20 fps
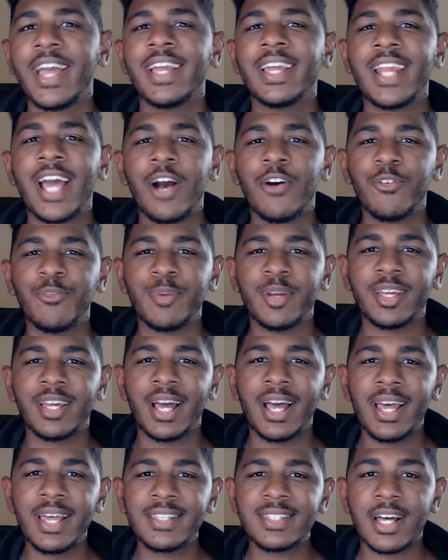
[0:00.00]
out with me,
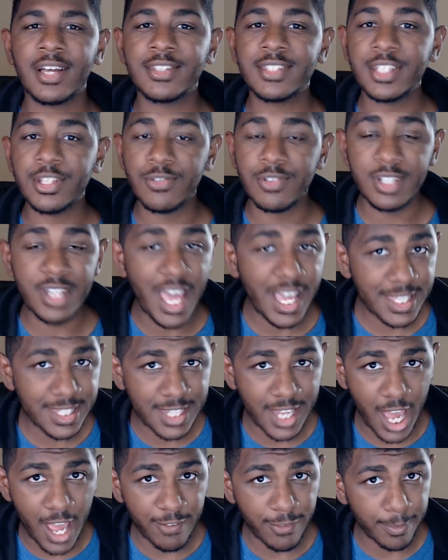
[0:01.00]
guys. I'll see you next
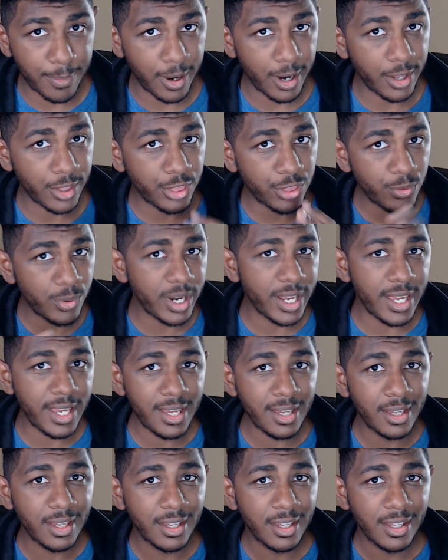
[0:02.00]
time for part
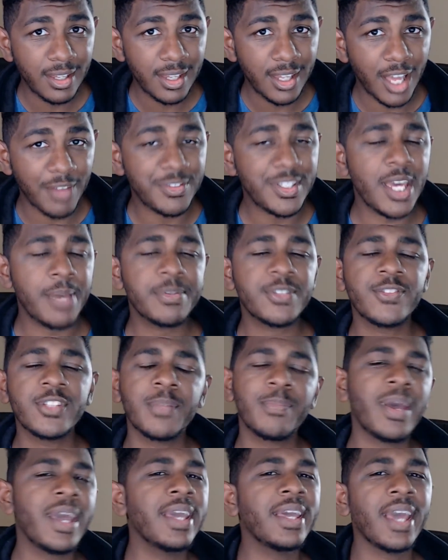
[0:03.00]
3 of tips for the
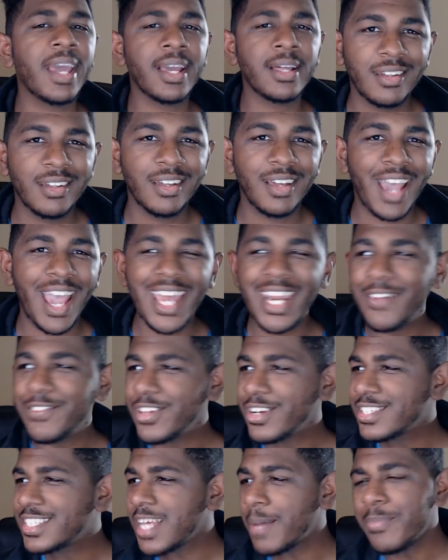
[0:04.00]
bank angler. And if
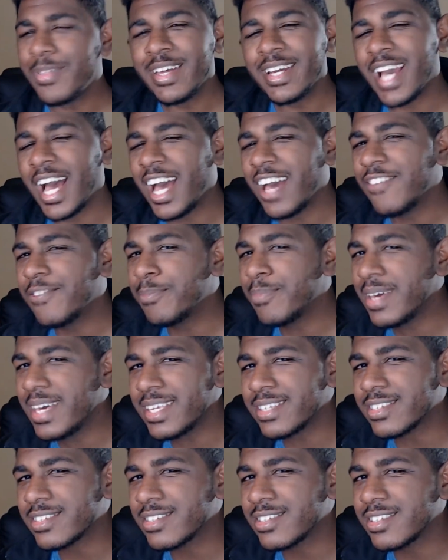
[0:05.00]
there's something I've
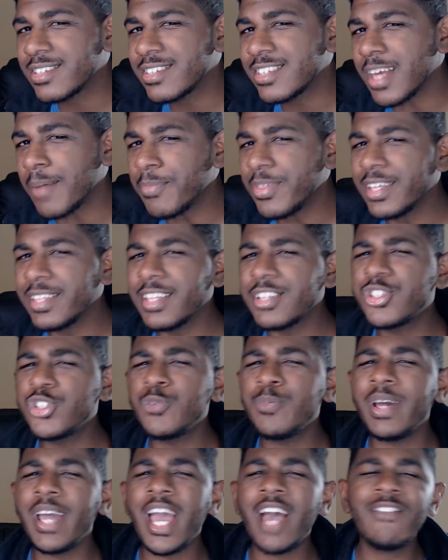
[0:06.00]
missed, something that you
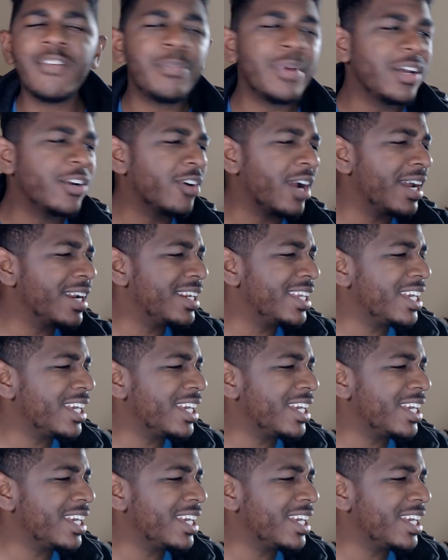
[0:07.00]
may have a better idea